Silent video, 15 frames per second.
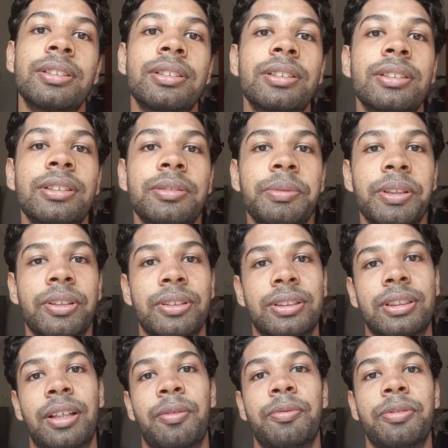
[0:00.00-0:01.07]
because
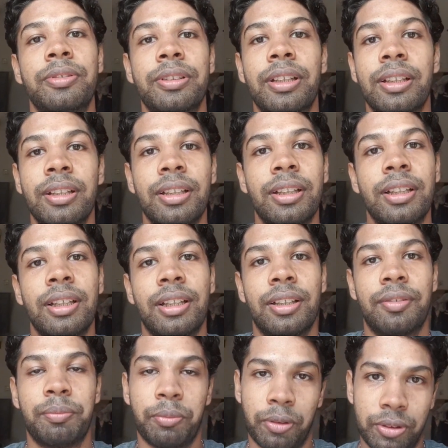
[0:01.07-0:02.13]
some food,
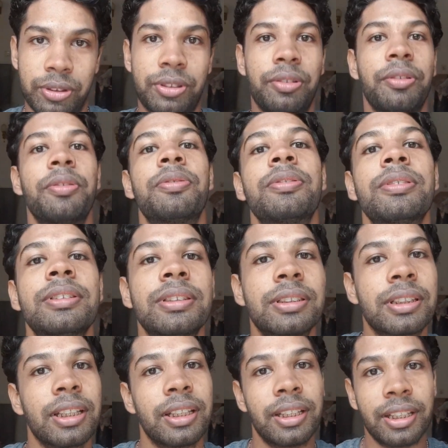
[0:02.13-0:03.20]
most of the foods
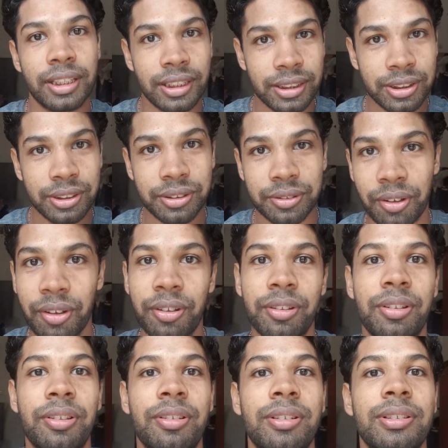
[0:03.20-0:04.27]
contains all
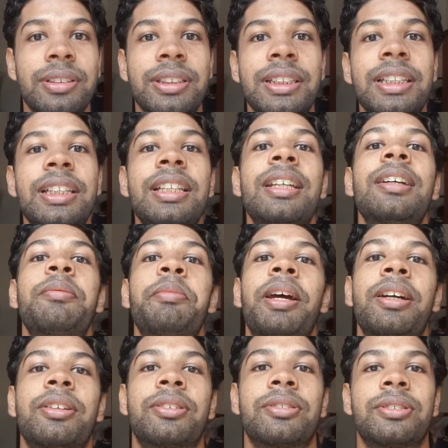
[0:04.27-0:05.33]
3
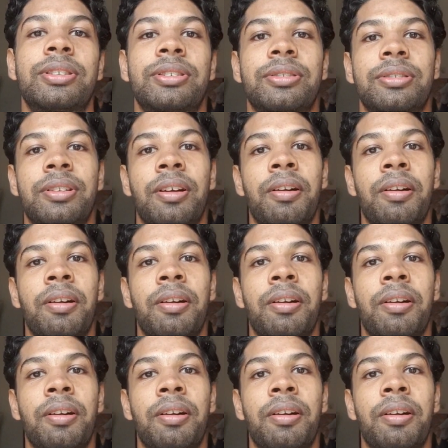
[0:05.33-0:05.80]
macros, so